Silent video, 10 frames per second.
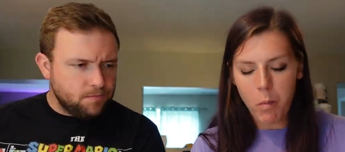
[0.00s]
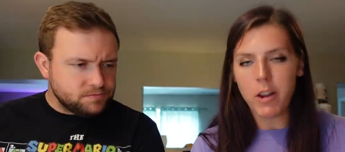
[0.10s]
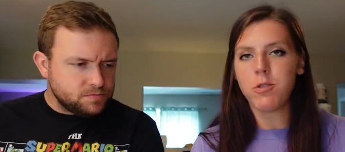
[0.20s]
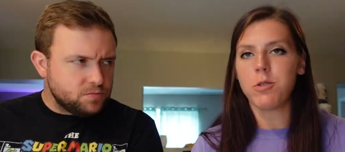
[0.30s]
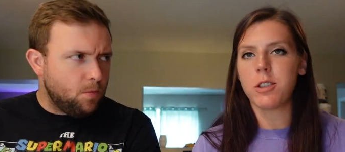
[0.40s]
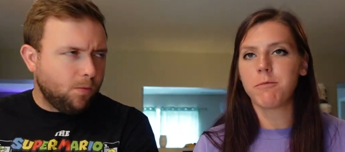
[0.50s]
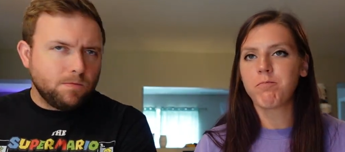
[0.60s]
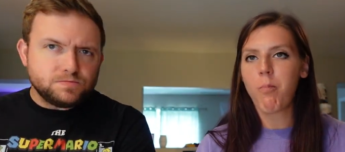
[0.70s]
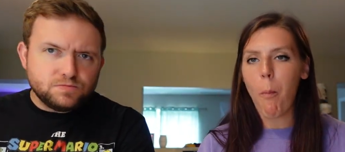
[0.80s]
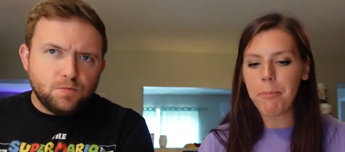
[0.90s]
Speaker 1: Interesting.
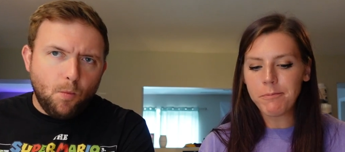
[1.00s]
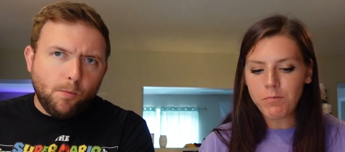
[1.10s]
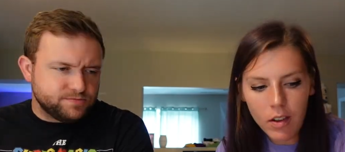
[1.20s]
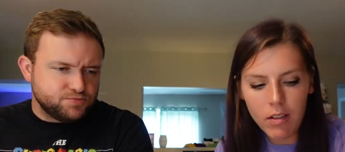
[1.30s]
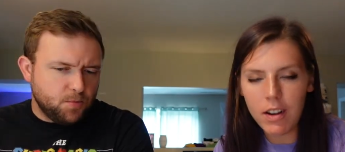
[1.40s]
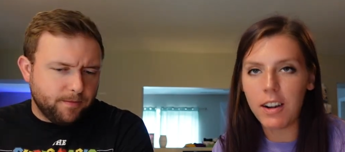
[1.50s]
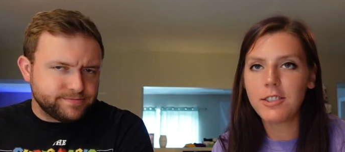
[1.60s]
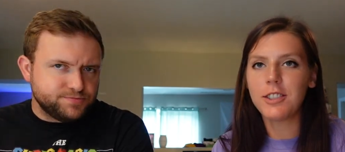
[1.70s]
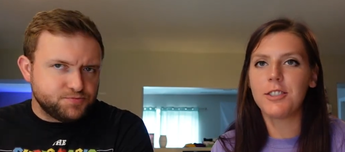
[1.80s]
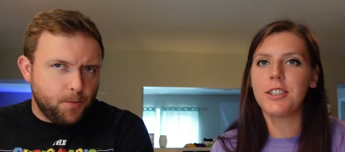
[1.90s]
Mm-hmm. It
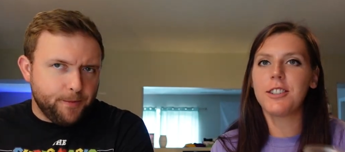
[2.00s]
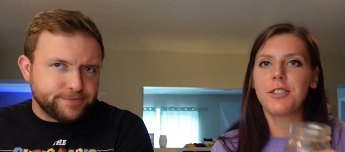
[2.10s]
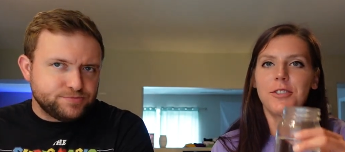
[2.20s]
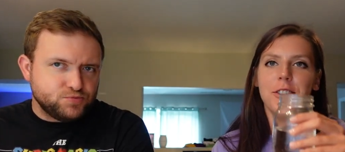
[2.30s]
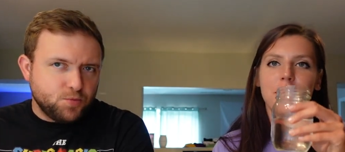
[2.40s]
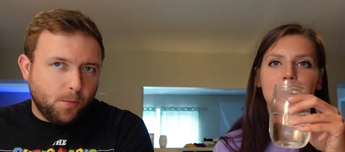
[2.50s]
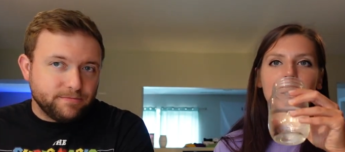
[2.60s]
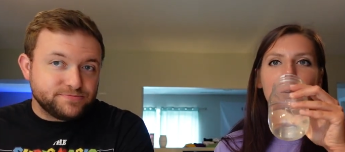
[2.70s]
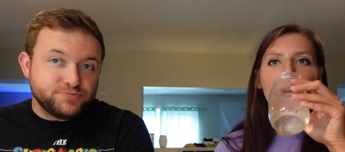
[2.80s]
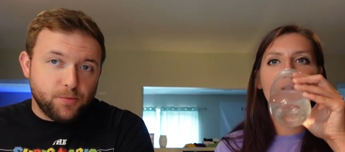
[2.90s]
honestly just tastes like jerky.
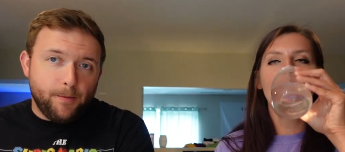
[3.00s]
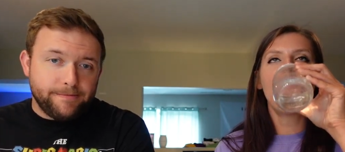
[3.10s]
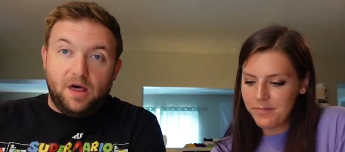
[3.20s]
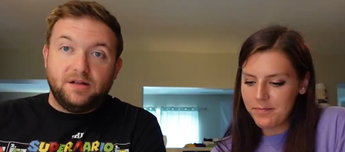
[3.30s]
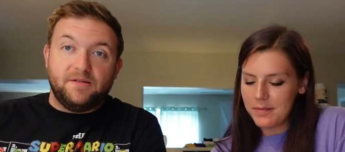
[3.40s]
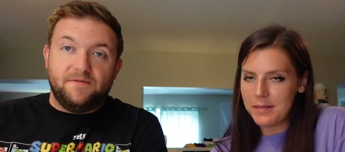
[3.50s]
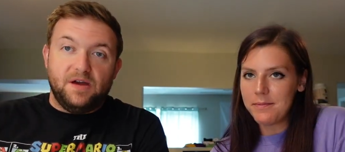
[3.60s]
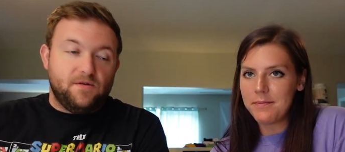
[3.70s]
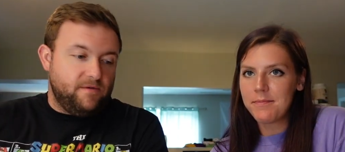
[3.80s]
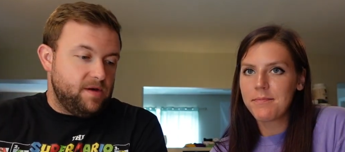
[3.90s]
Mm-hmm. I like the
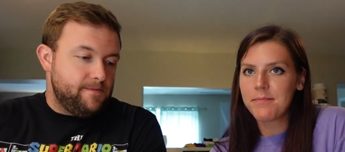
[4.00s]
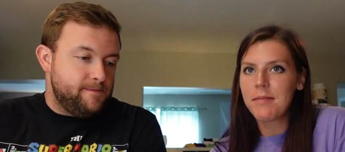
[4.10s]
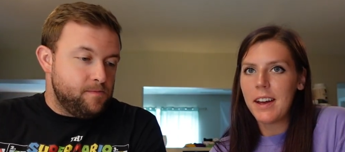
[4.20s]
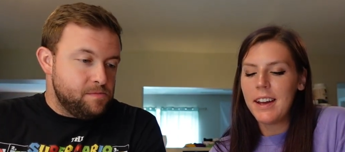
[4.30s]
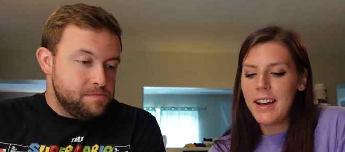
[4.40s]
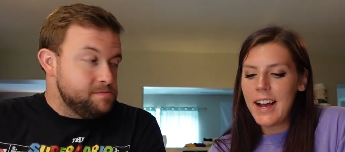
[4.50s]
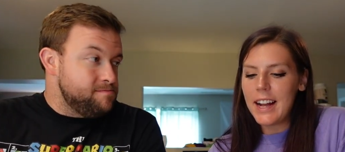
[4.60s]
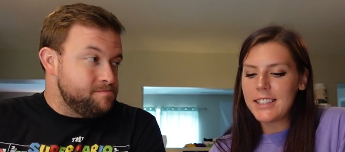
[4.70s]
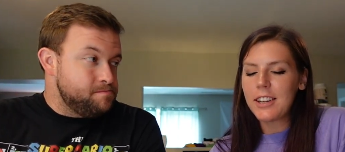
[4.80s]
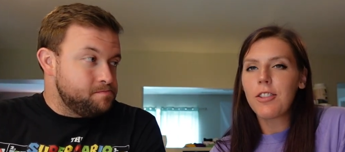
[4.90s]
flavor of it.
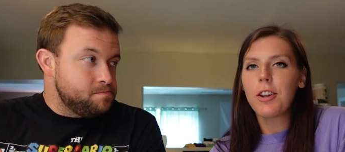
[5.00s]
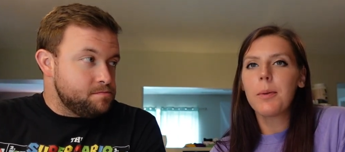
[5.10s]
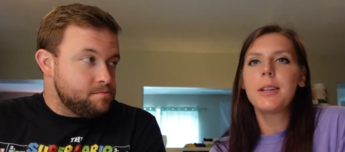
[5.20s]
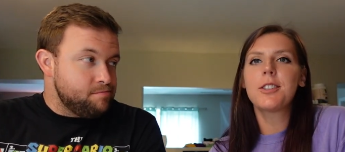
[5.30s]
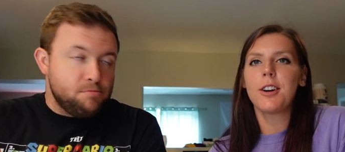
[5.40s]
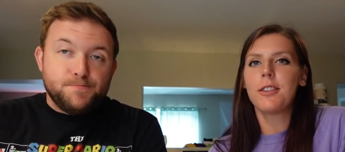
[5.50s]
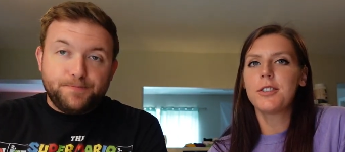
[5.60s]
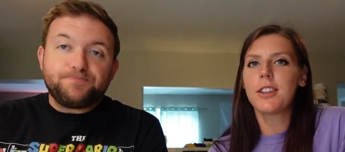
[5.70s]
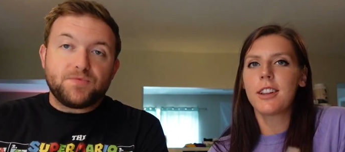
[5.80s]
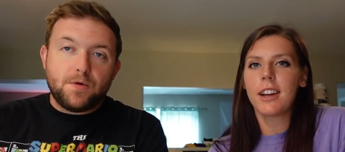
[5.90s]
It's like a little bit softer than